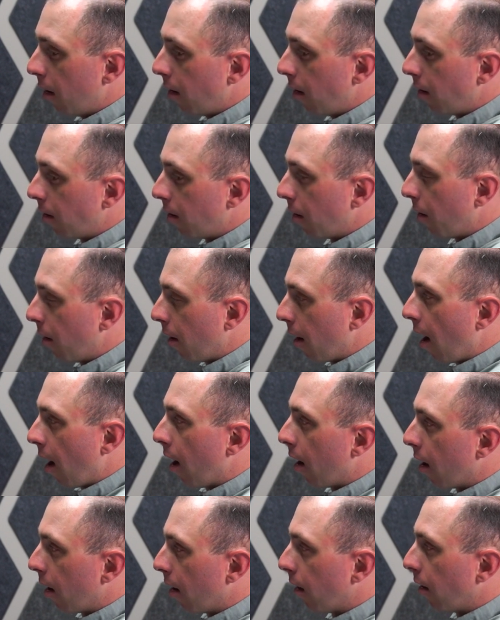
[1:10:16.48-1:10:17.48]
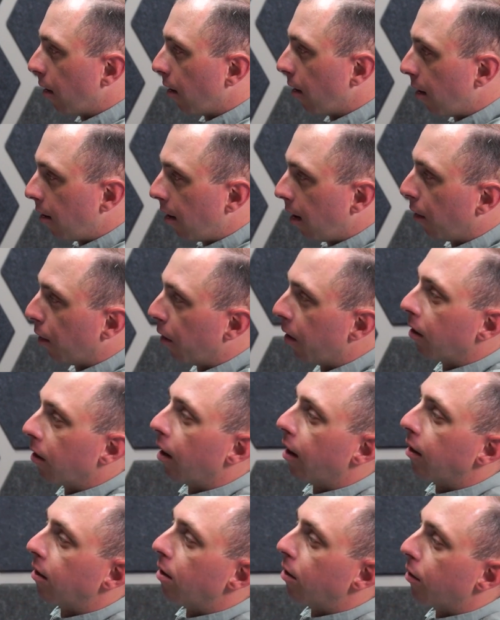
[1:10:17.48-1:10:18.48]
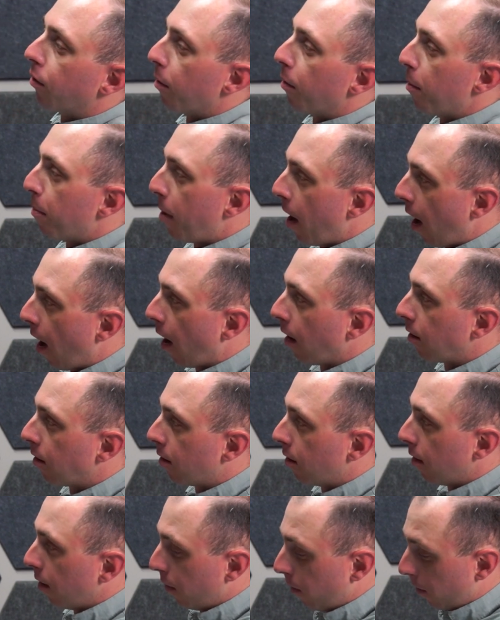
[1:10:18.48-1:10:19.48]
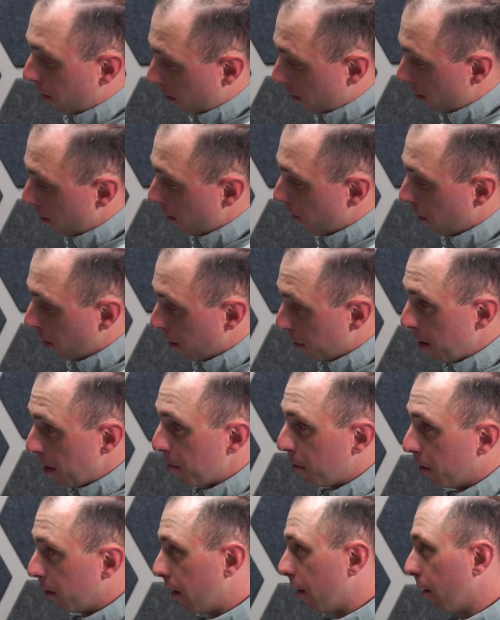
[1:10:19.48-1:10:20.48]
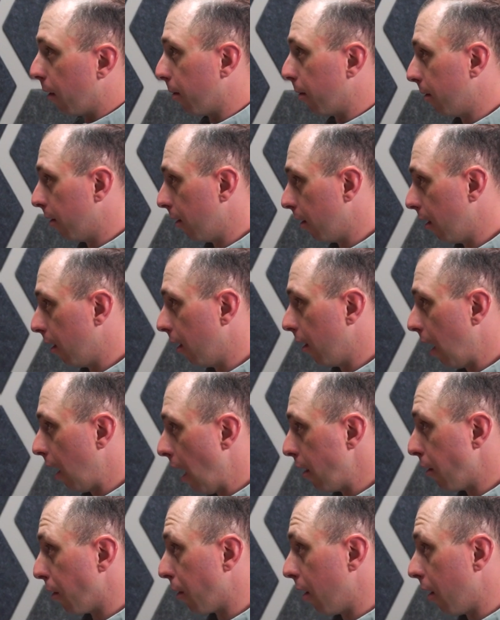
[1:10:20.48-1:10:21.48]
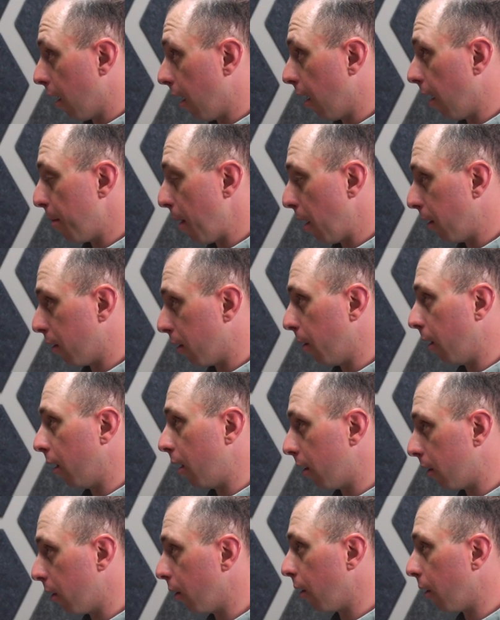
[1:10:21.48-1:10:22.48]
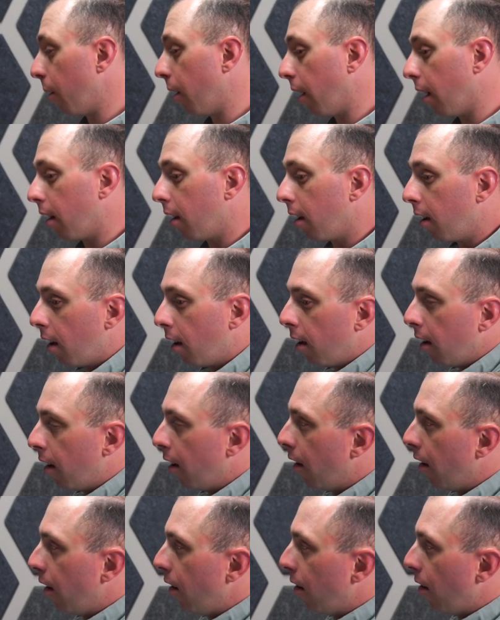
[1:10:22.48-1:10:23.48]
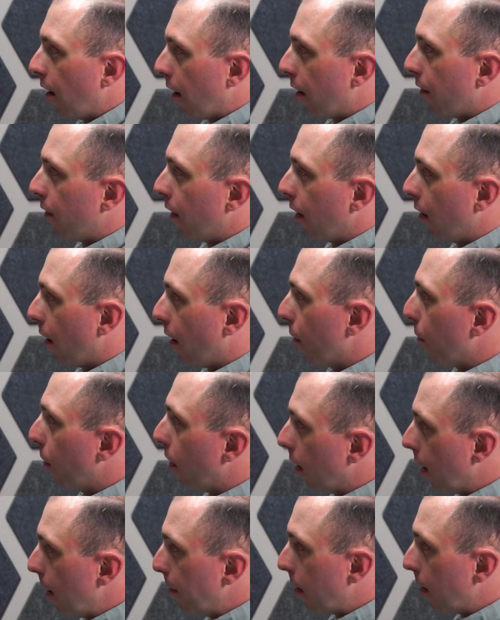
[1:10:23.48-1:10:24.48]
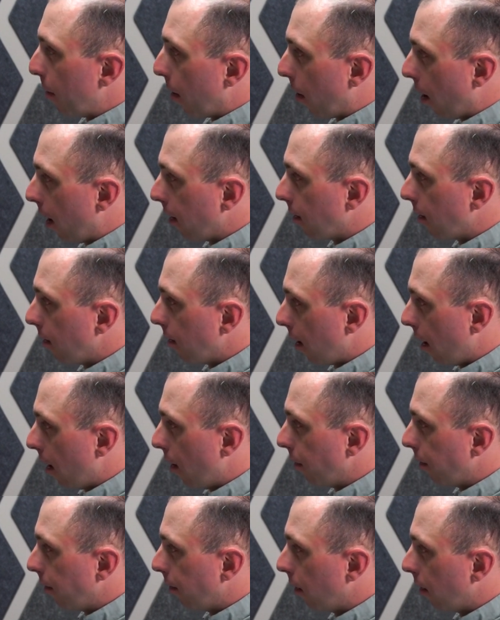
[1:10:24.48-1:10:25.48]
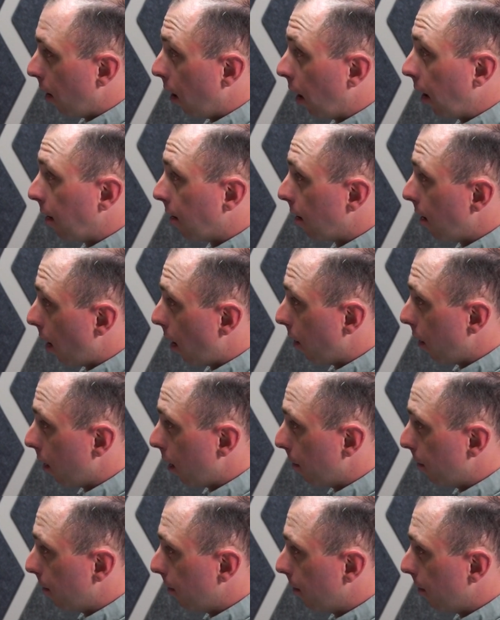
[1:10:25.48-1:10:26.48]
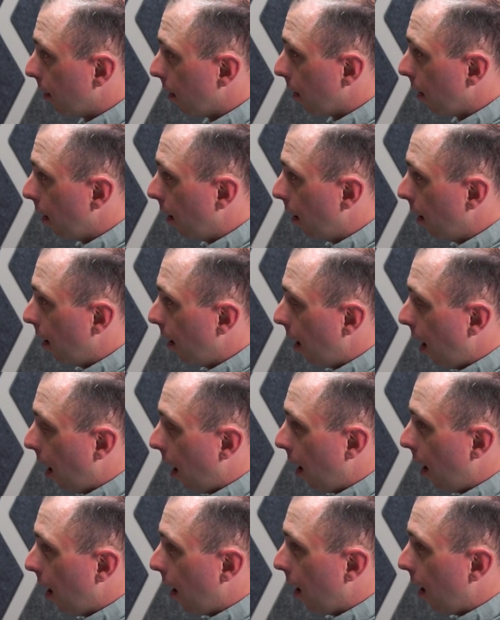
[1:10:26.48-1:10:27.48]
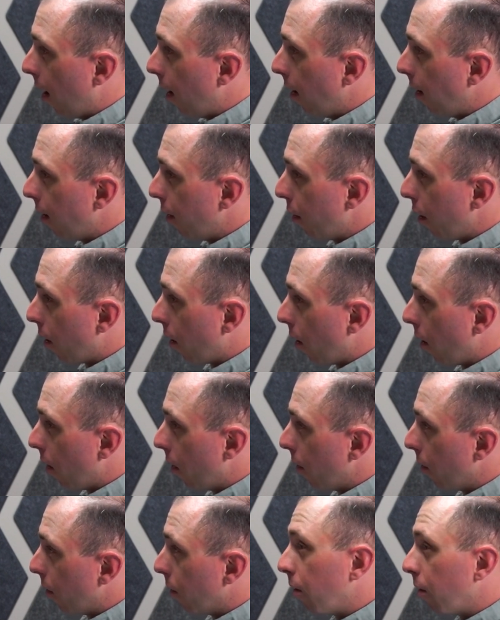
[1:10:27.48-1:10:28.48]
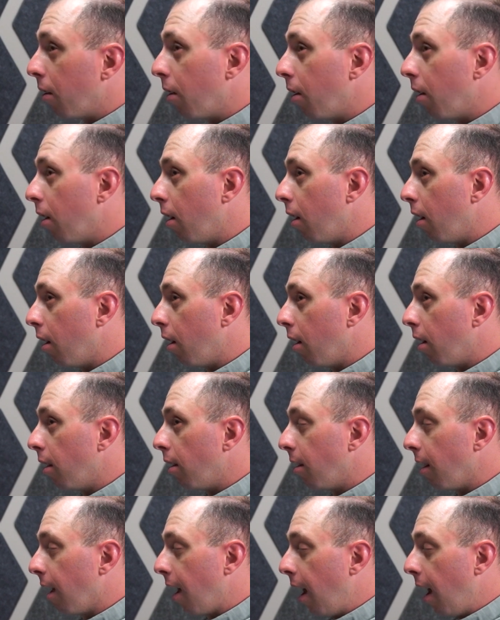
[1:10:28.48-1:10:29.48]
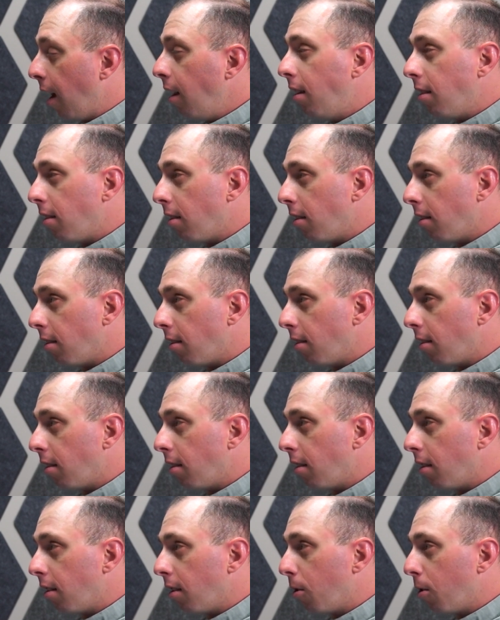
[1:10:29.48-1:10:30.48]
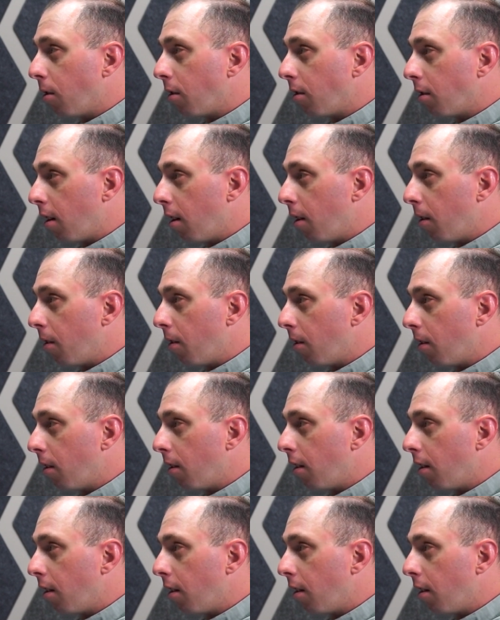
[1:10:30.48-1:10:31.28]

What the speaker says: So you gotta to learn lessons from the past. For the people that are either thinking about doing this or doing it, you gotta figure out a way to keep Democrats in town, at least enough of them. And there is 8 or so,